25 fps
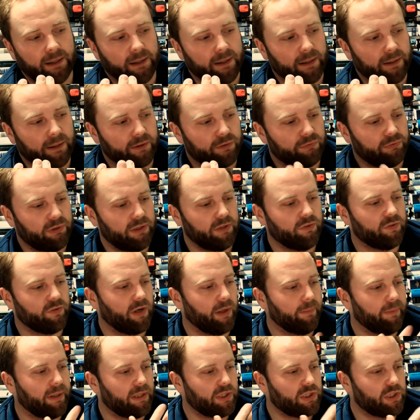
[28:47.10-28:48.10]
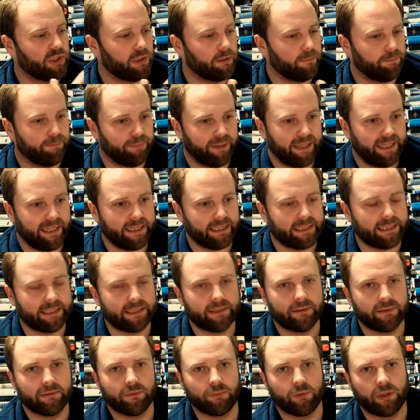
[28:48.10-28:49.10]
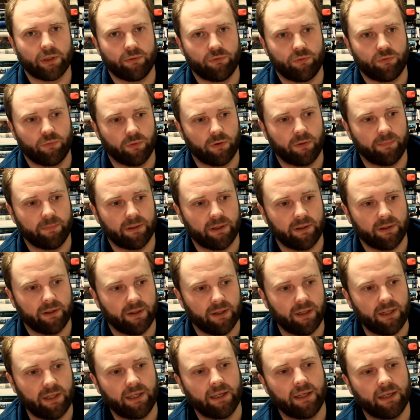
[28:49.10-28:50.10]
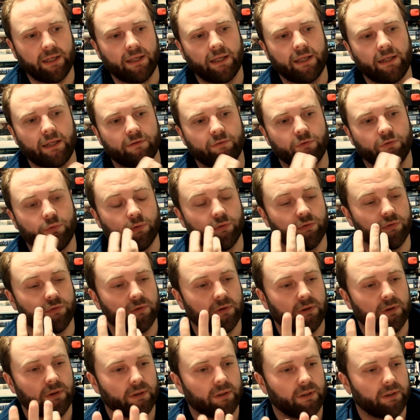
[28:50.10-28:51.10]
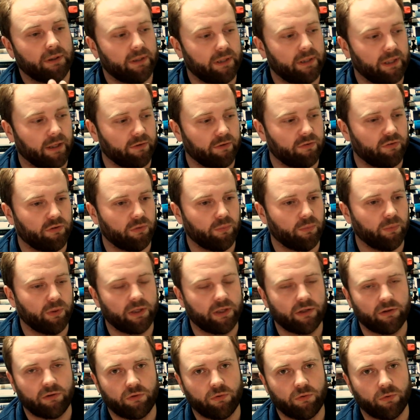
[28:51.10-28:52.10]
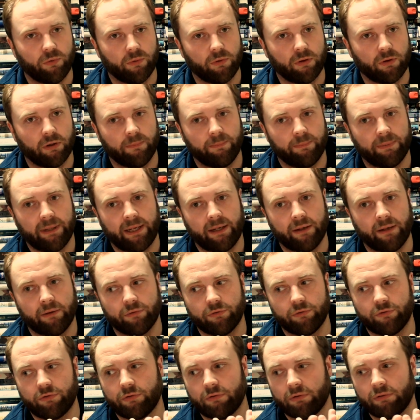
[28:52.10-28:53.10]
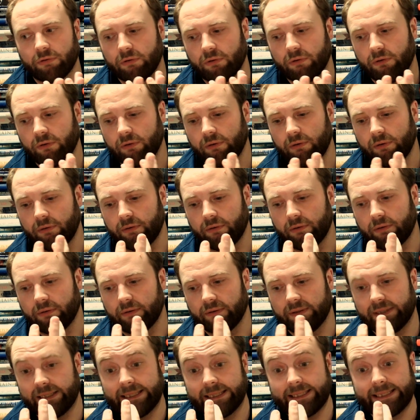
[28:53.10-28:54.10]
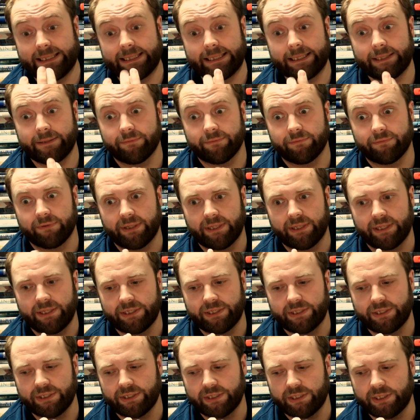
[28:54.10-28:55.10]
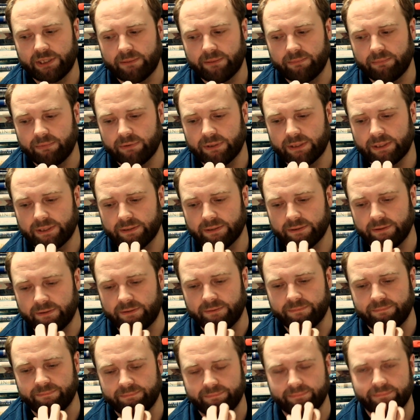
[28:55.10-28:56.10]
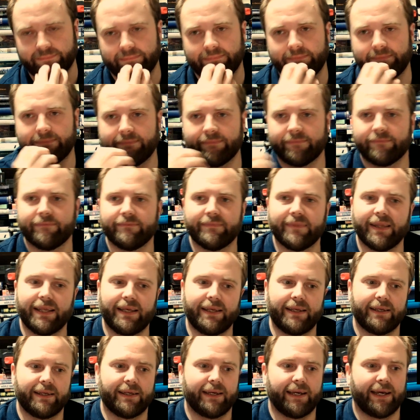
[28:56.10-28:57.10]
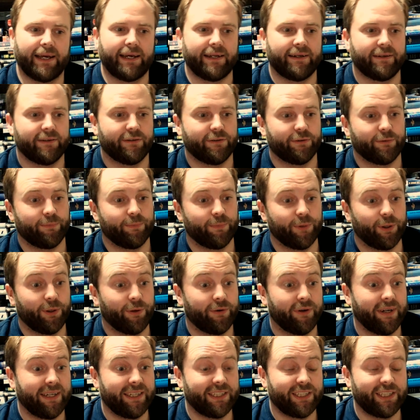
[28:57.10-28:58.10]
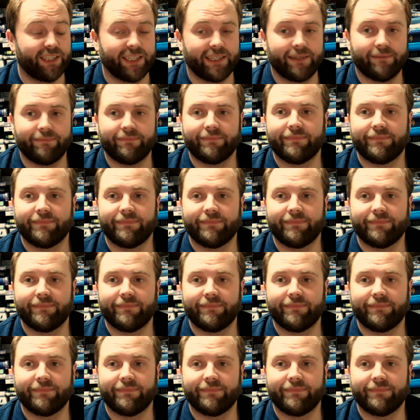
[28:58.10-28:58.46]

the reason I mentioned Pitt, when I was talking about earlier, and of course Nelson, we can talk about his relationships and Horatia.